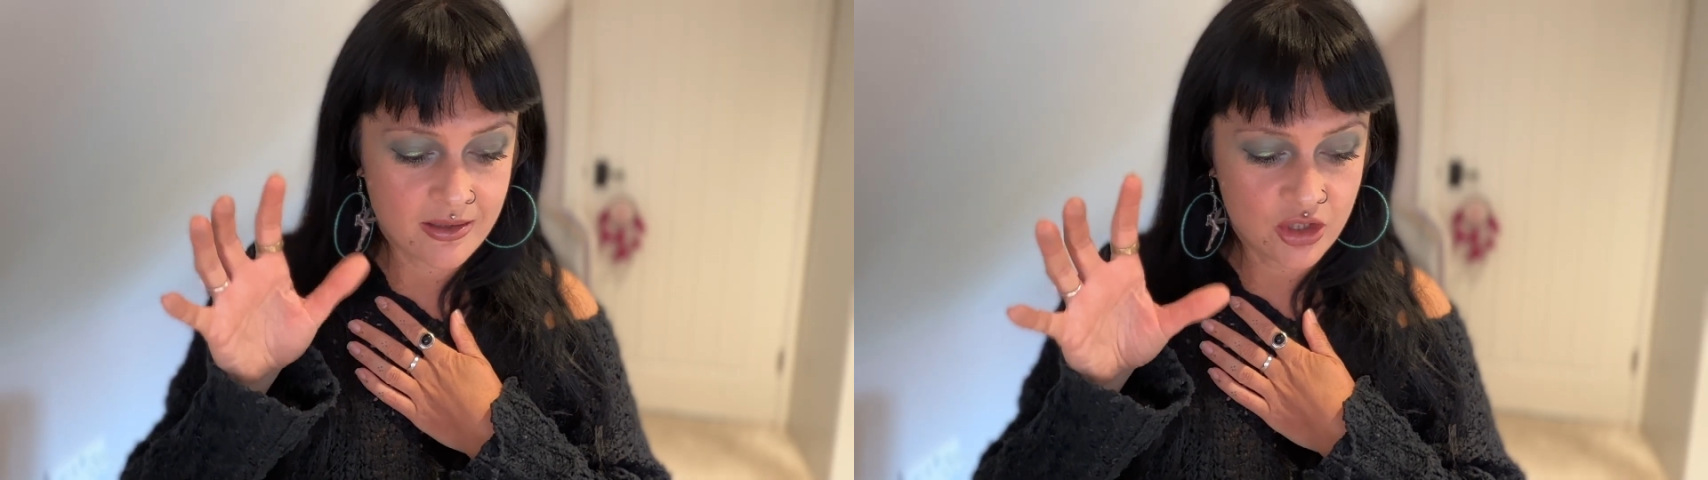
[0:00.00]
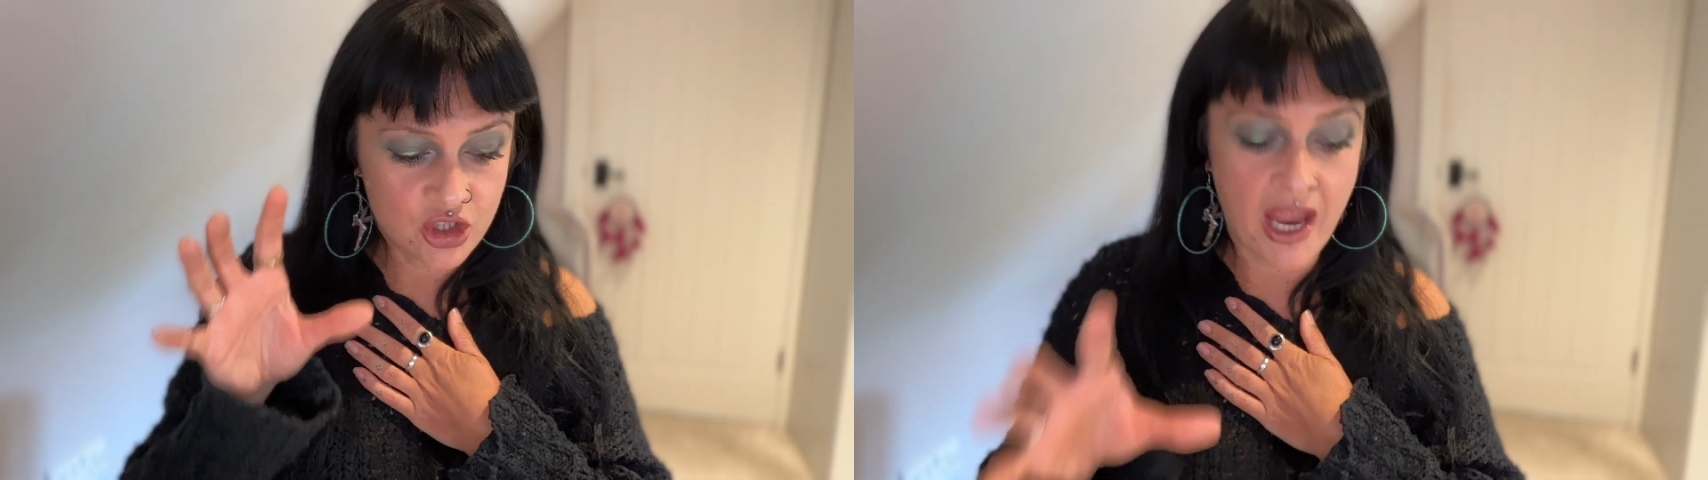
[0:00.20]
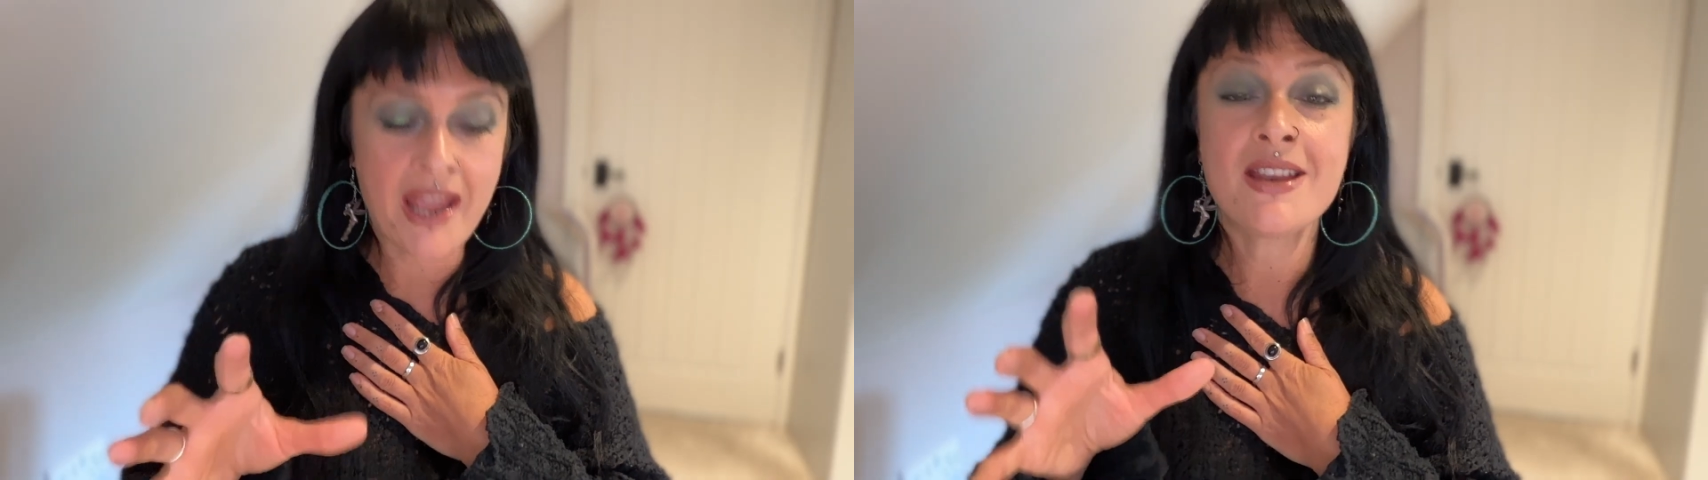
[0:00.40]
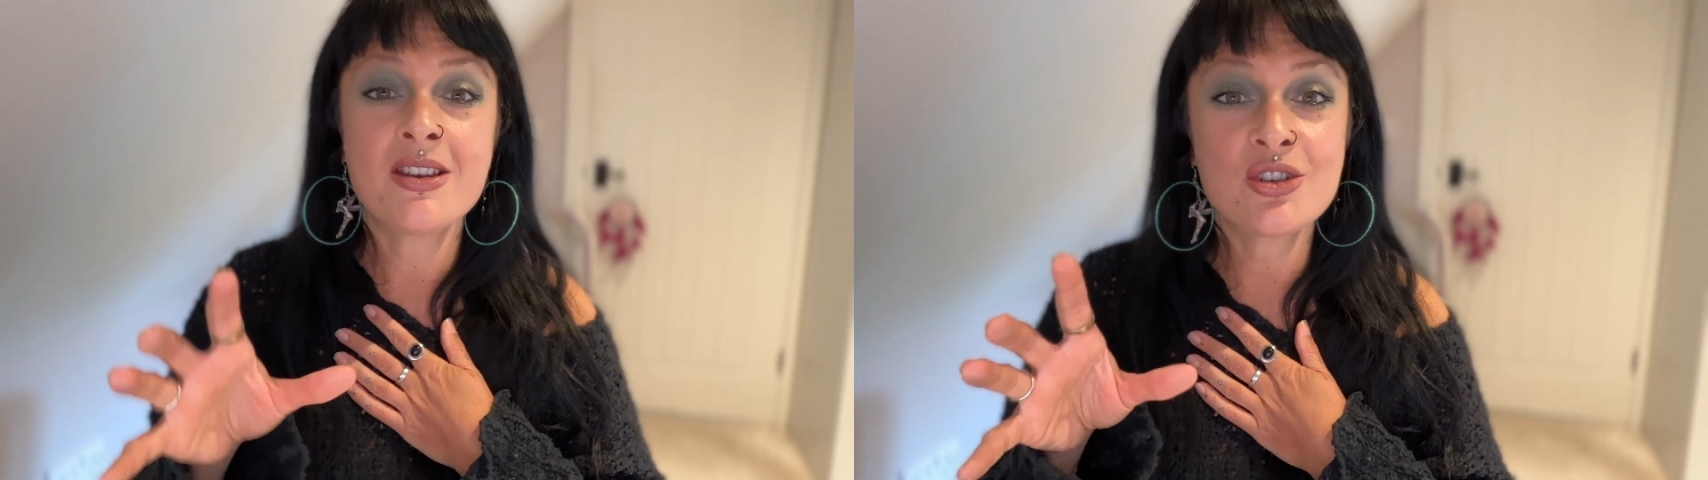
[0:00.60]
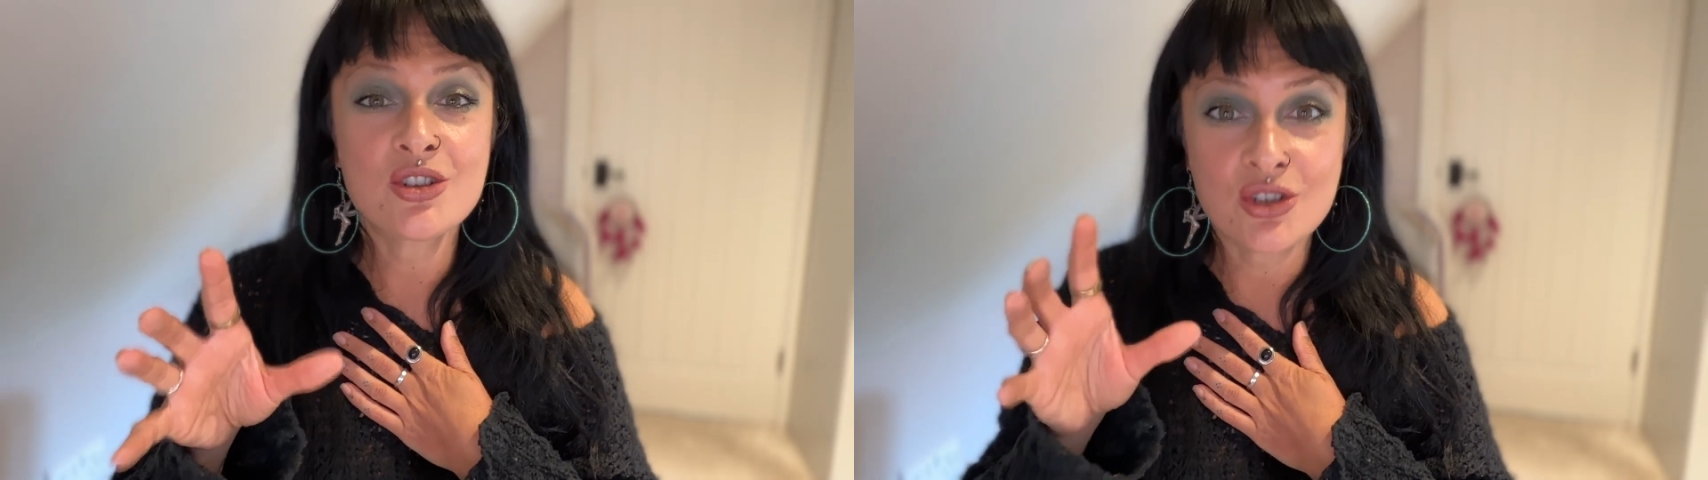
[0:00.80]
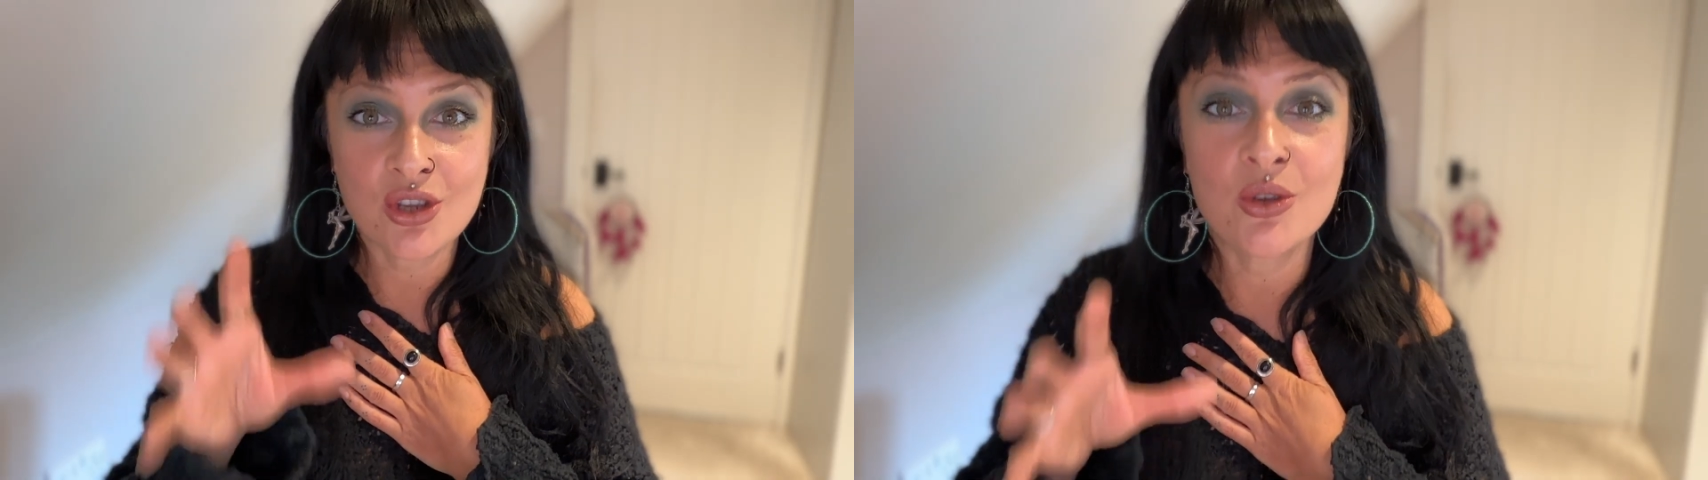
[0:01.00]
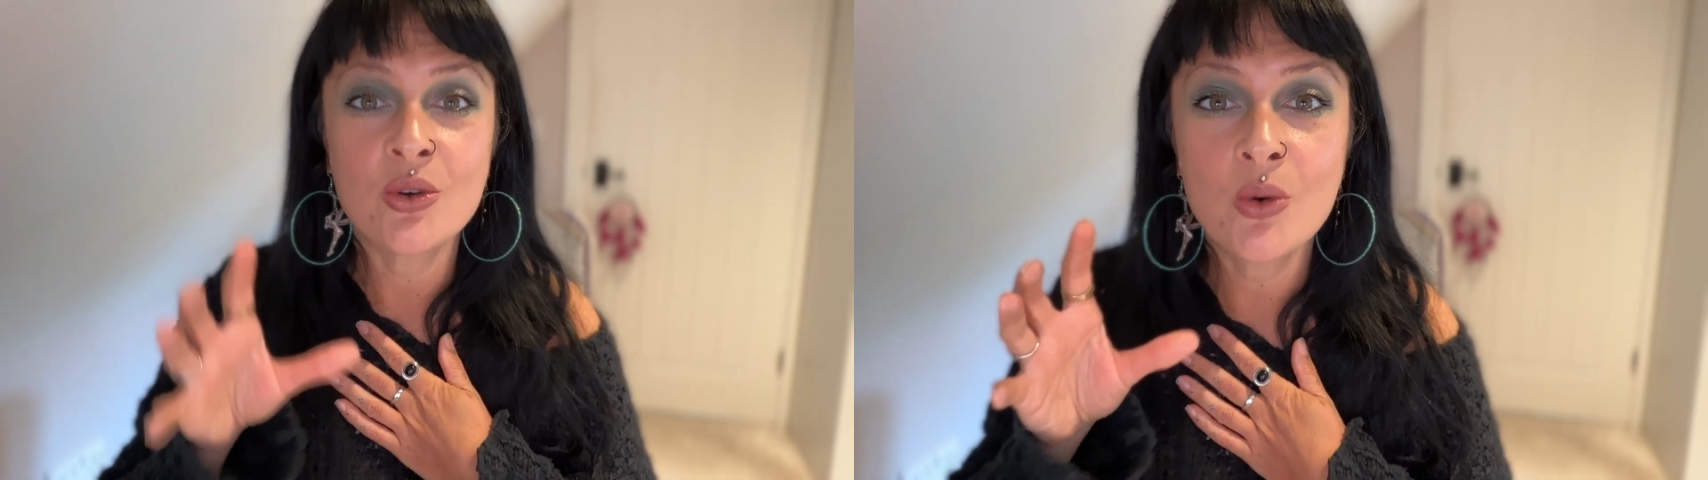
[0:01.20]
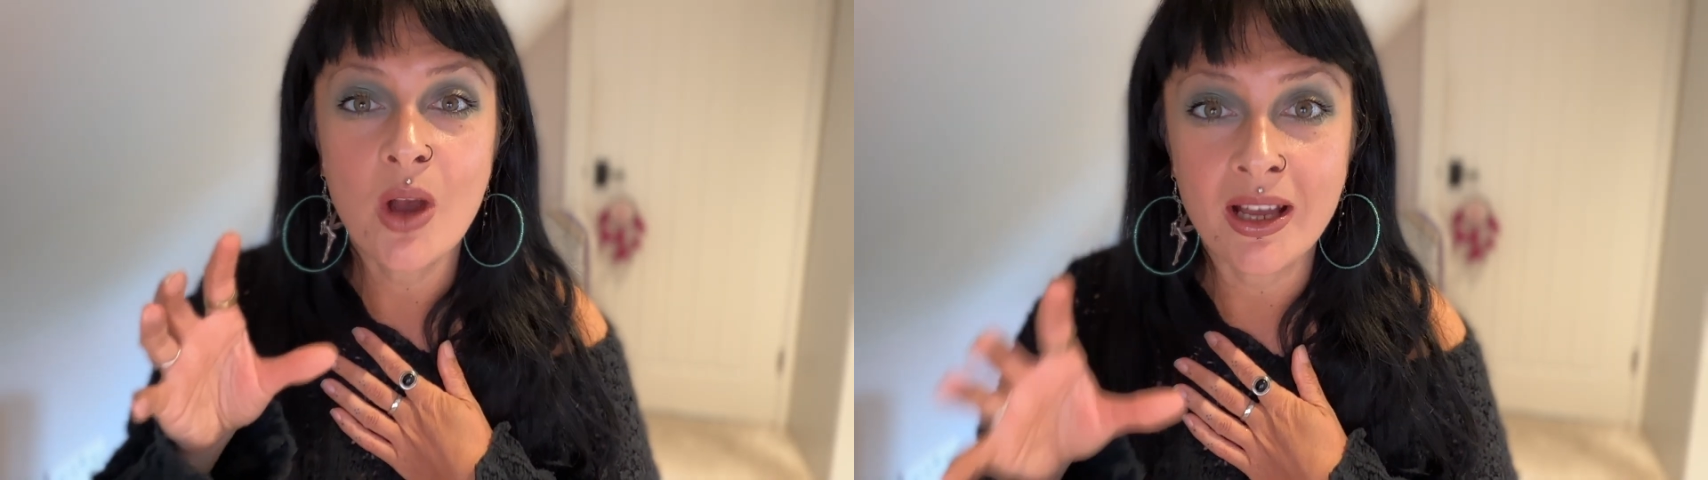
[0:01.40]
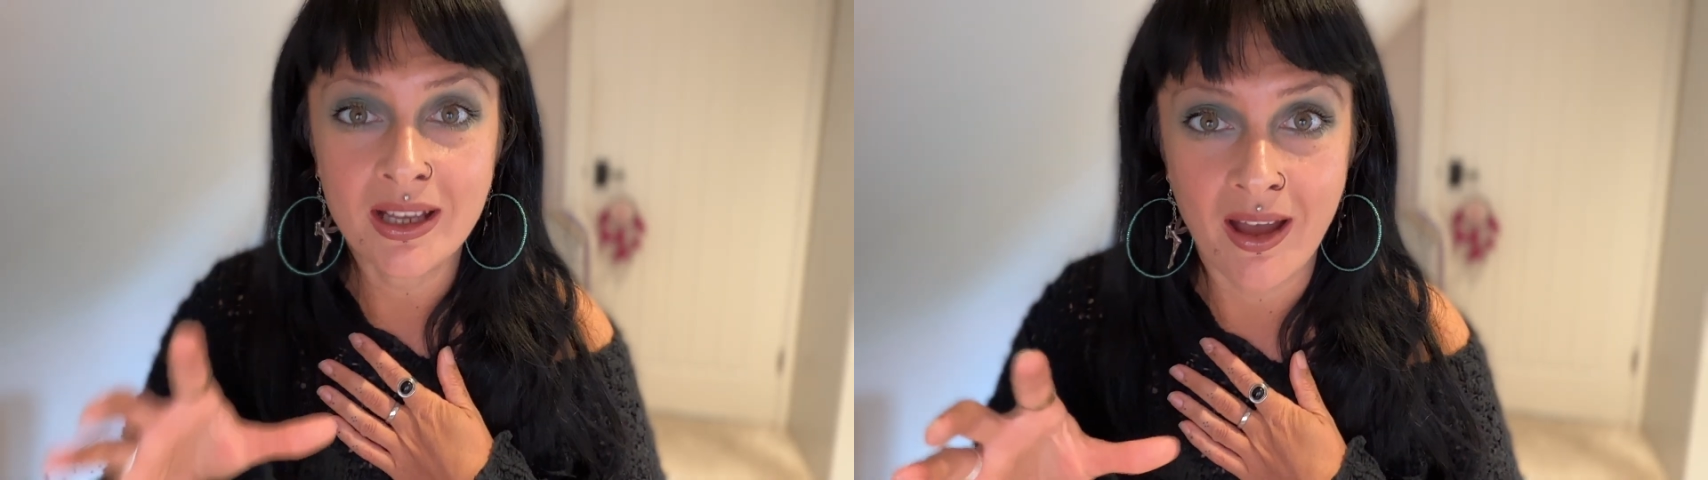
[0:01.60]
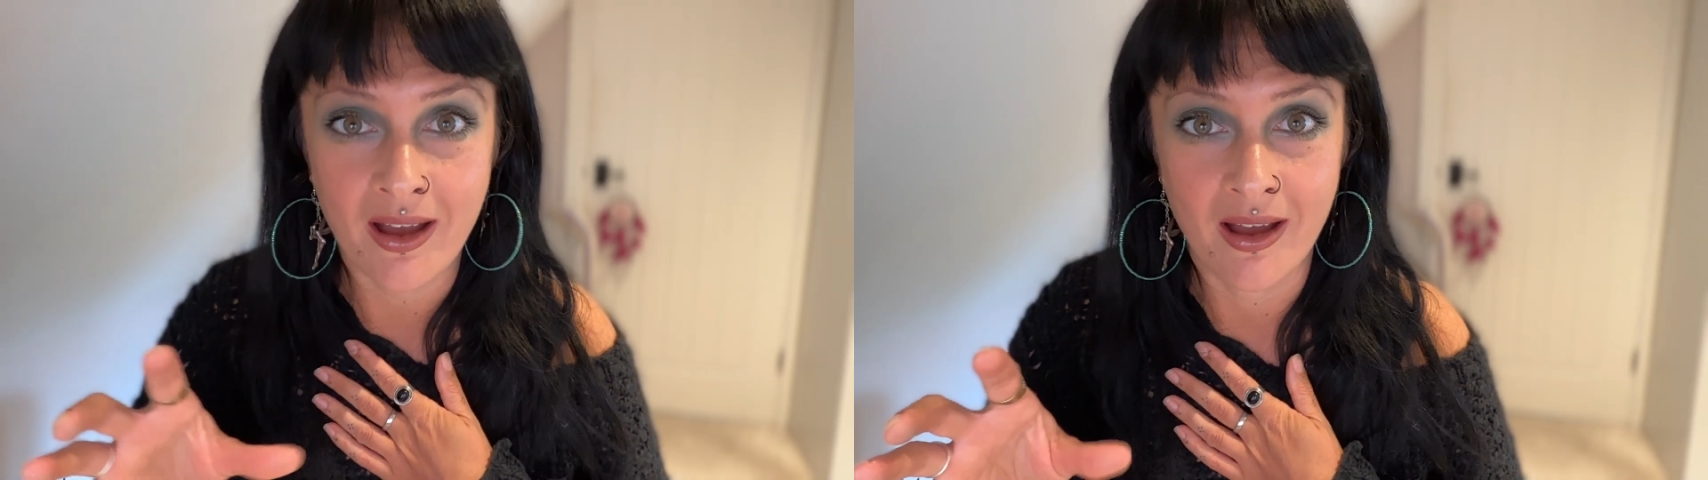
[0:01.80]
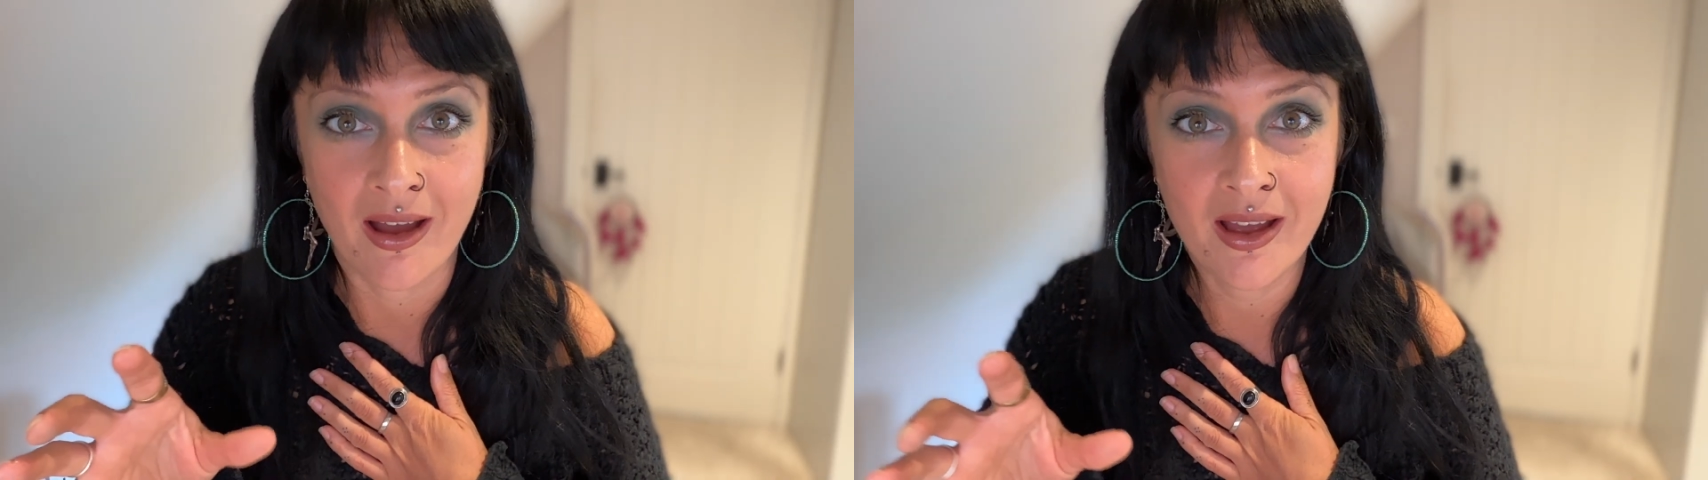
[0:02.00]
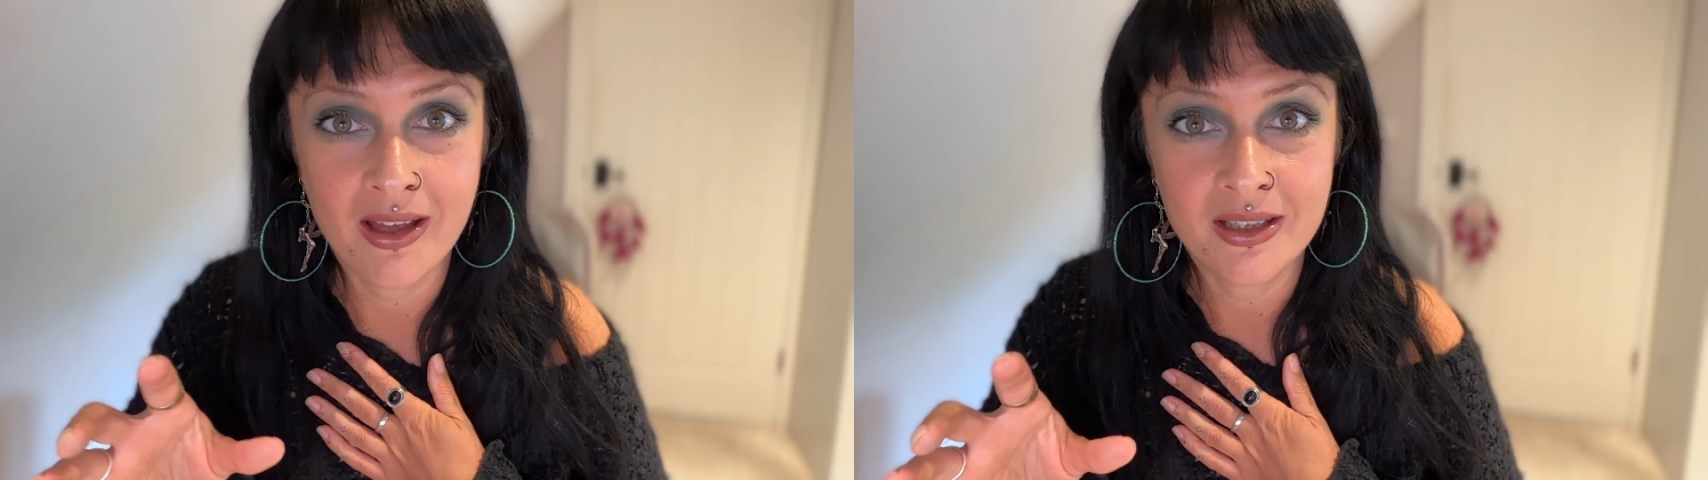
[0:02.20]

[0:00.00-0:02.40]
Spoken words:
change to occur